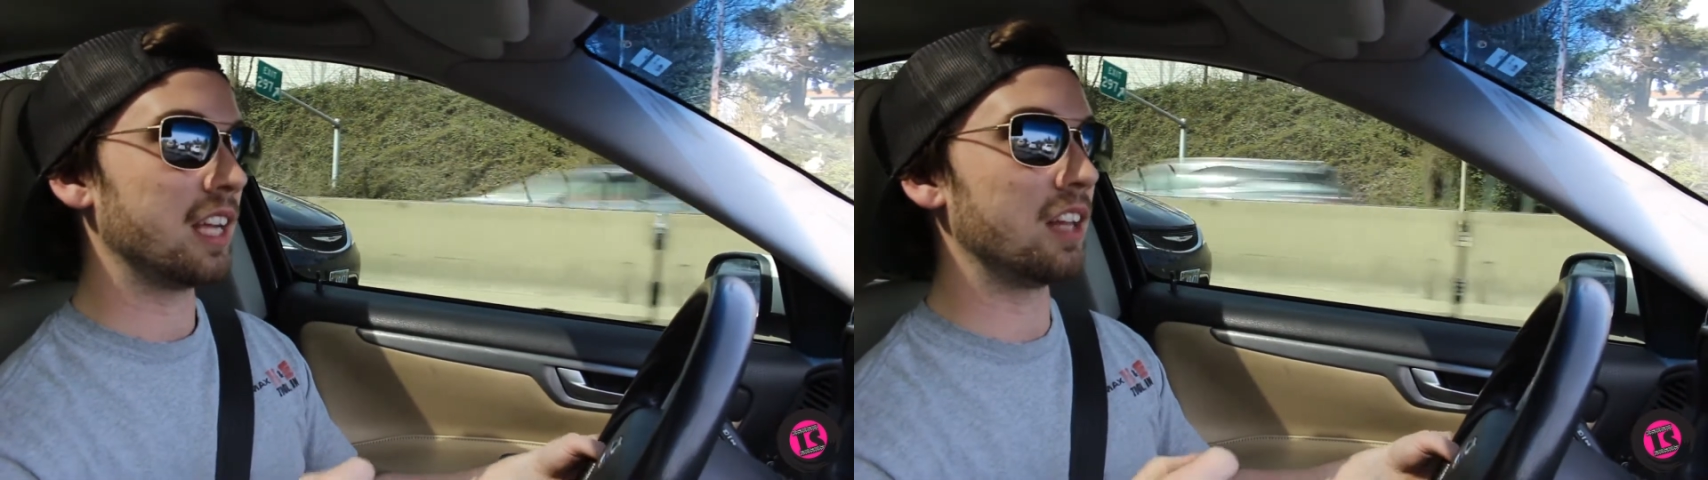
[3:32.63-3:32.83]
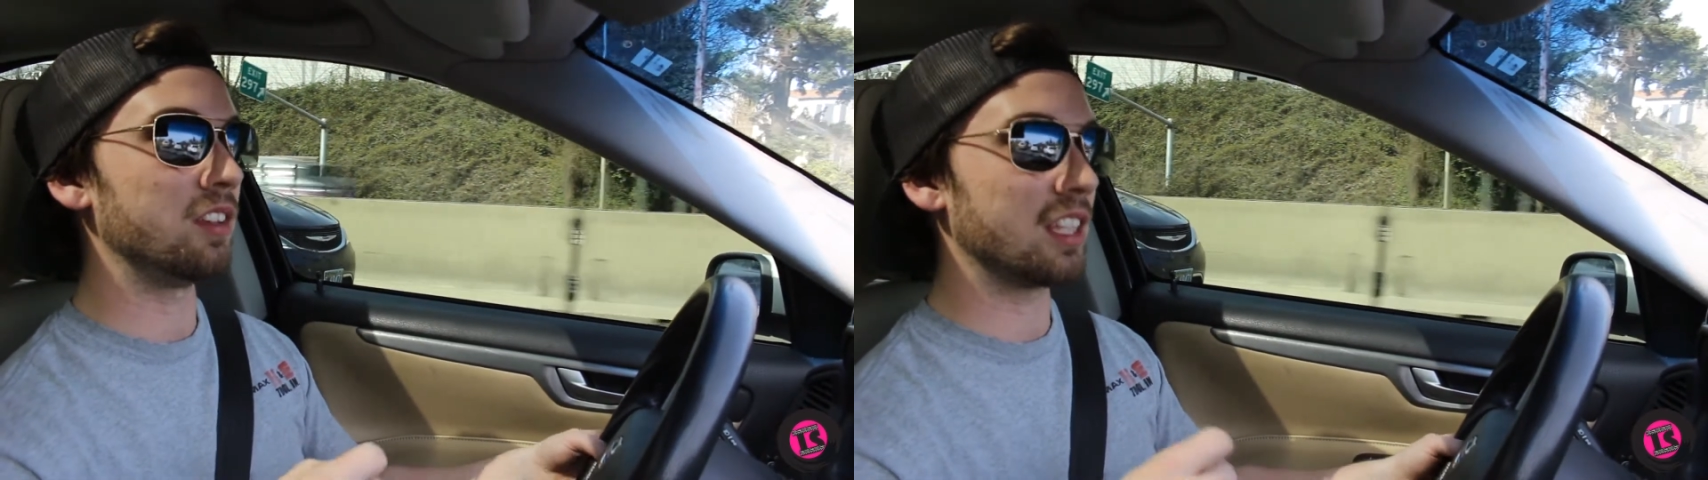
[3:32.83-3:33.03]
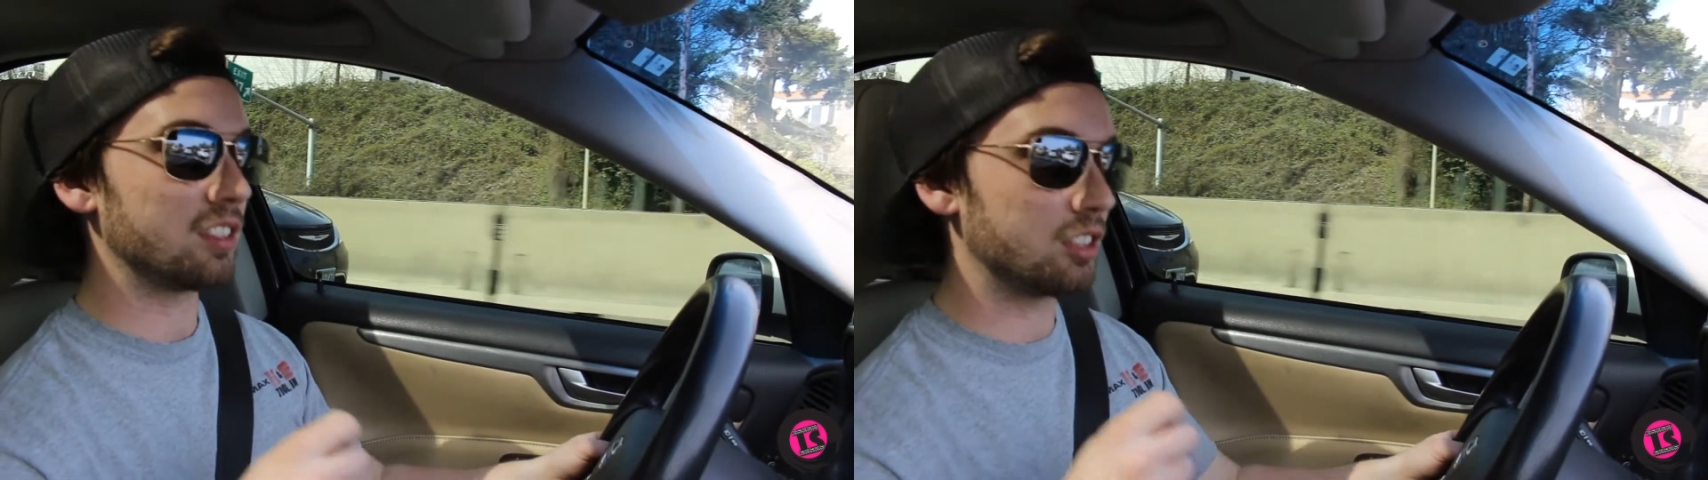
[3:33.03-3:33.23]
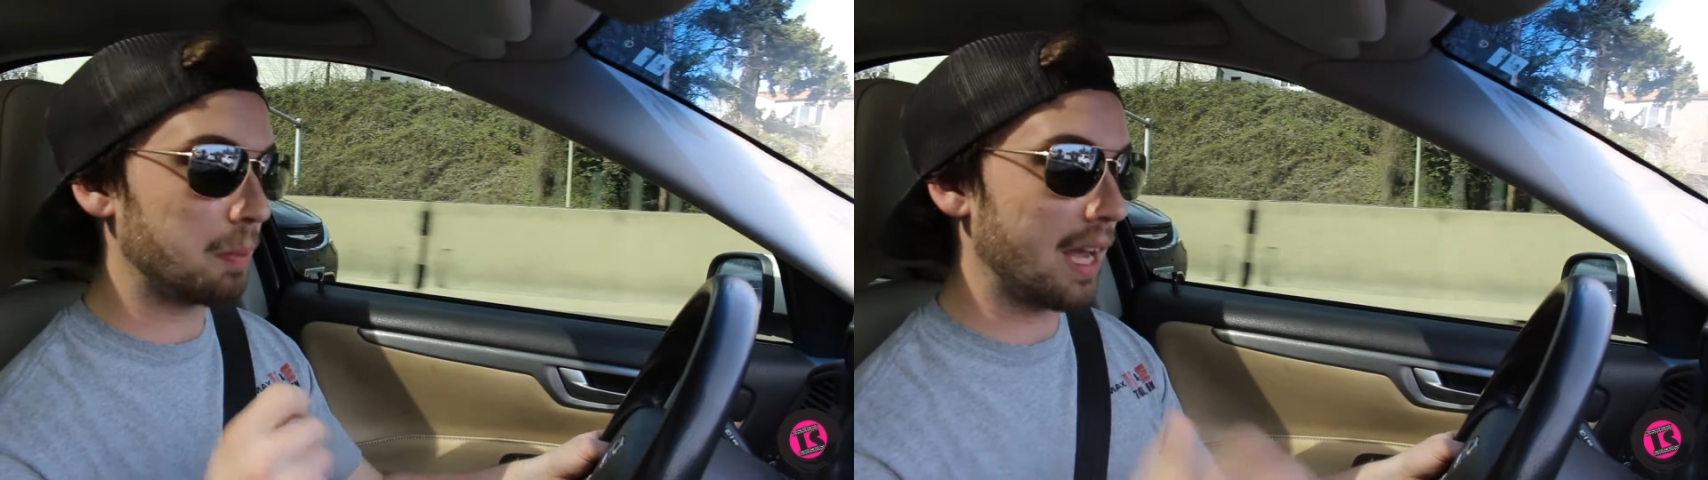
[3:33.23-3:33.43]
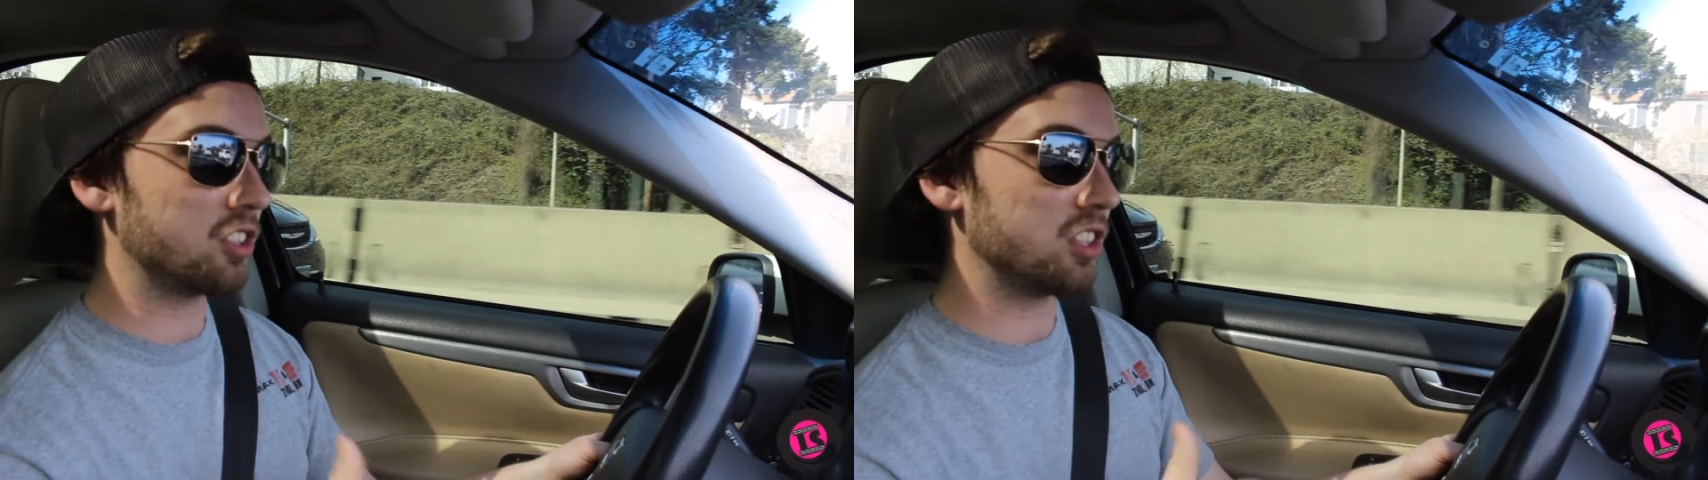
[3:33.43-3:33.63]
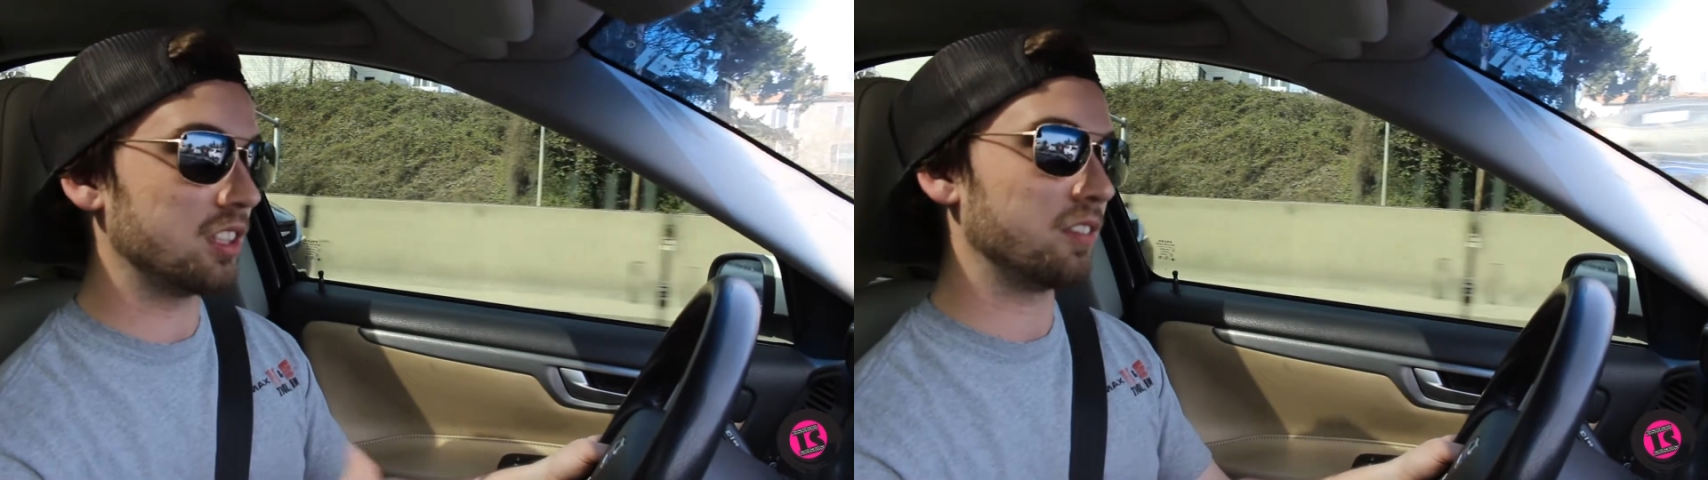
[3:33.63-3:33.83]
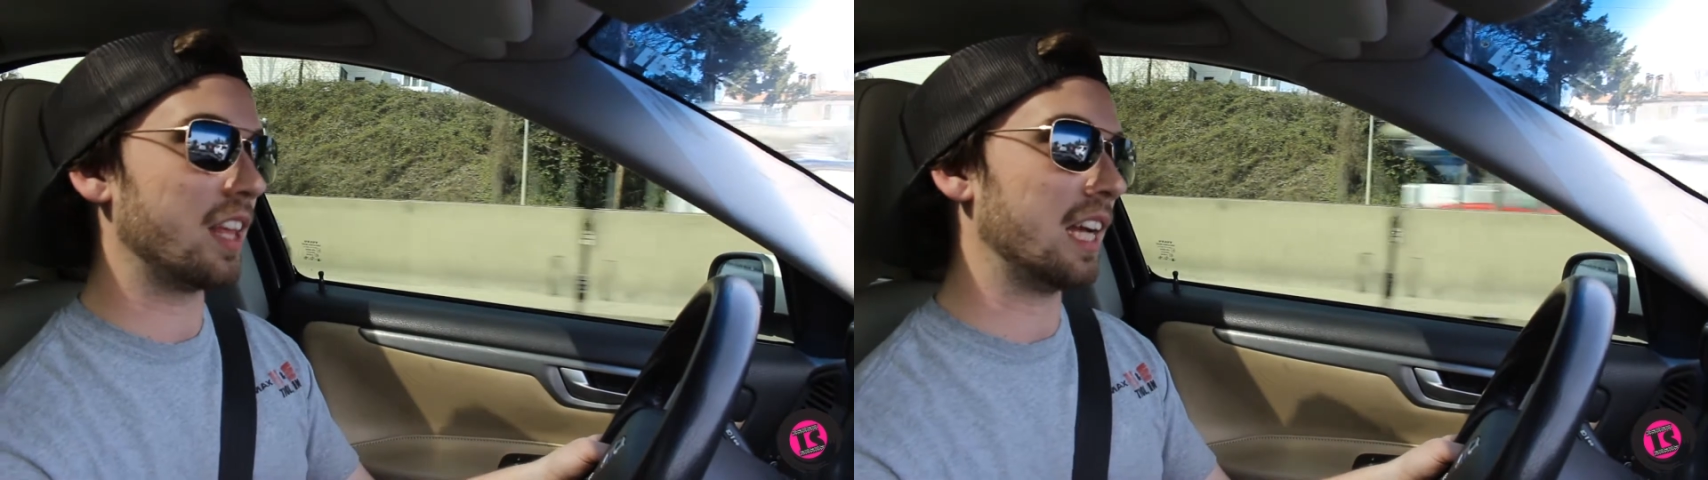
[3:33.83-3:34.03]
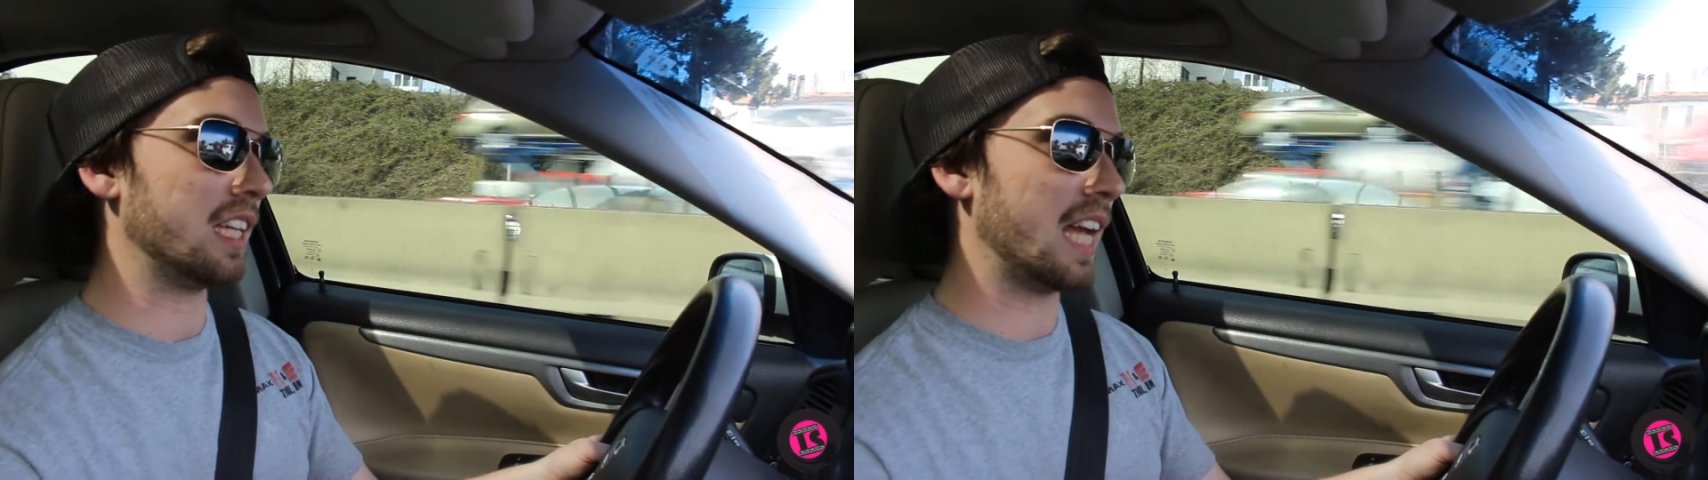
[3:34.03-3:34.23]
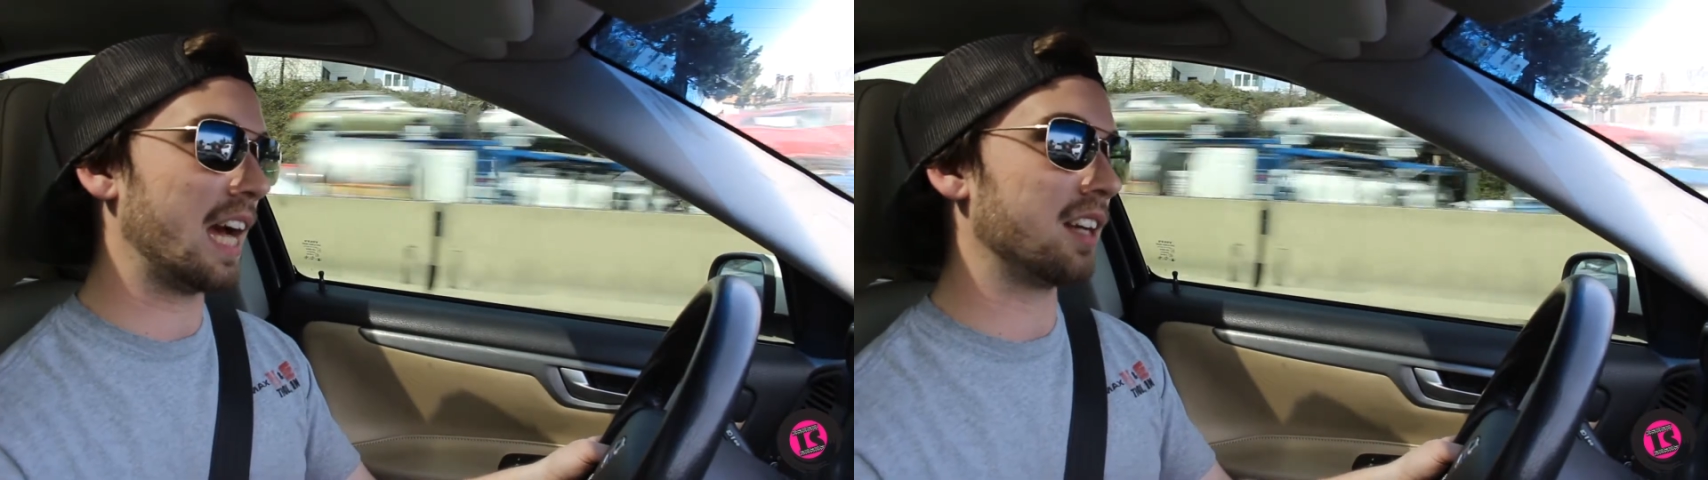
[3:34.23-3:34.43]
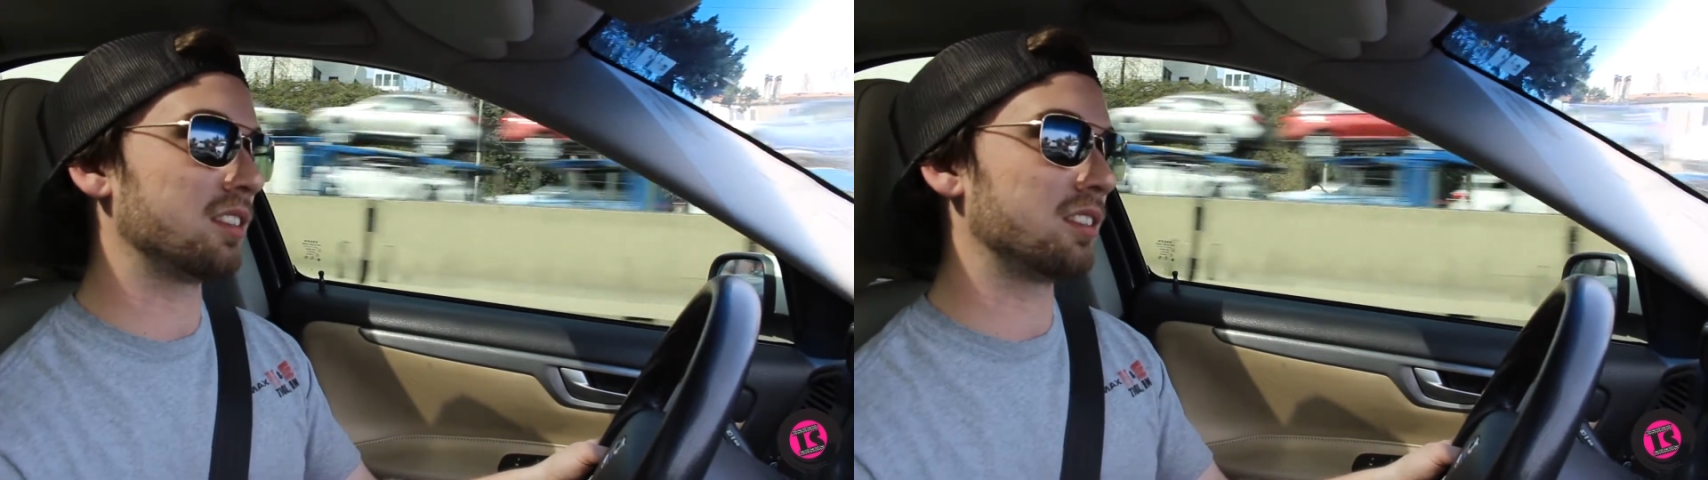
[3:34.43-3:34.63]
and the expansion of that
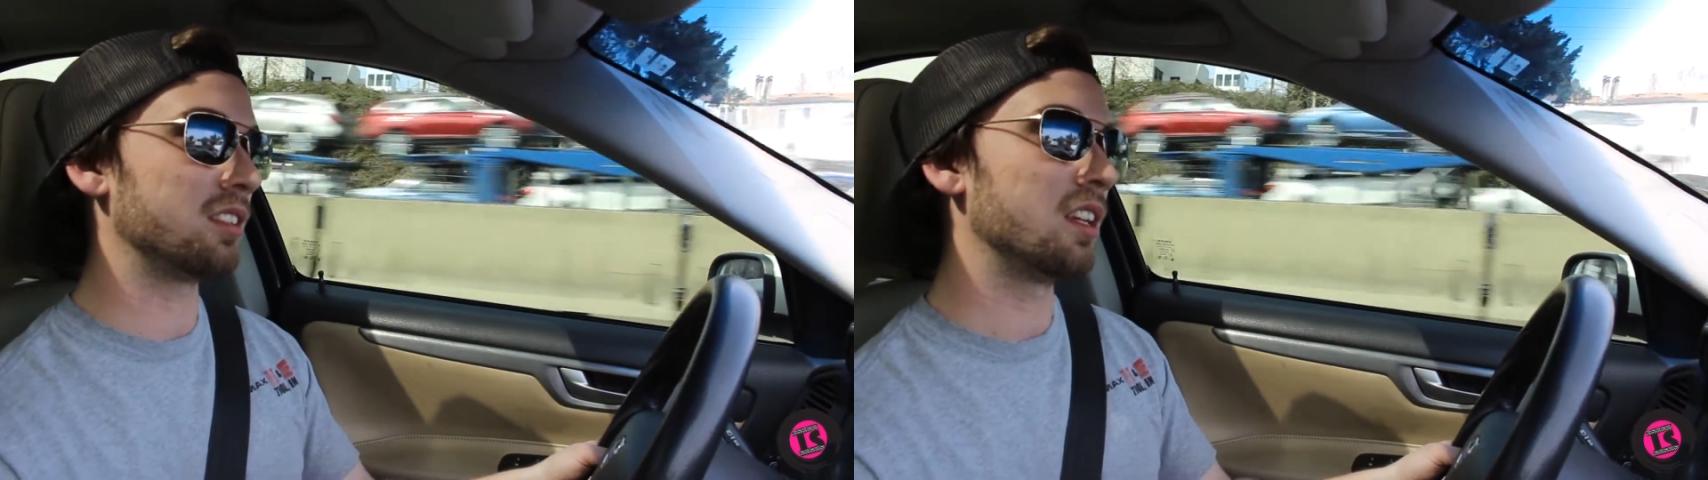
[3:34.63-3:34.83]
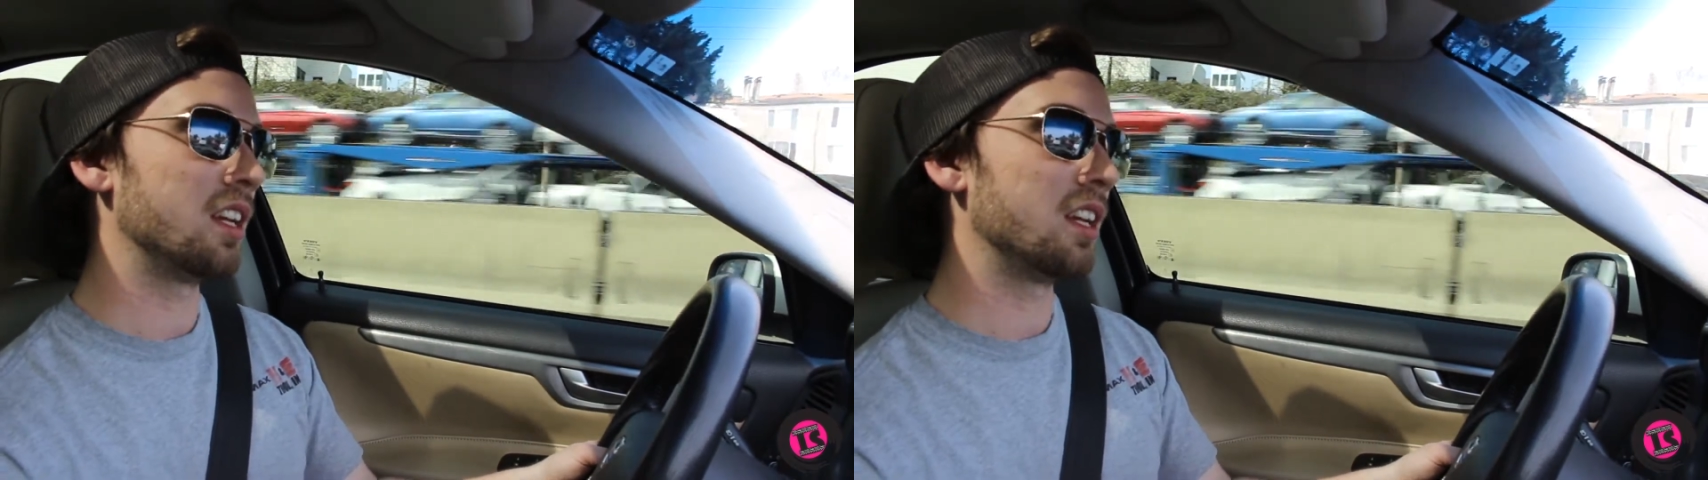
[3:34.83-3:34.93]
gas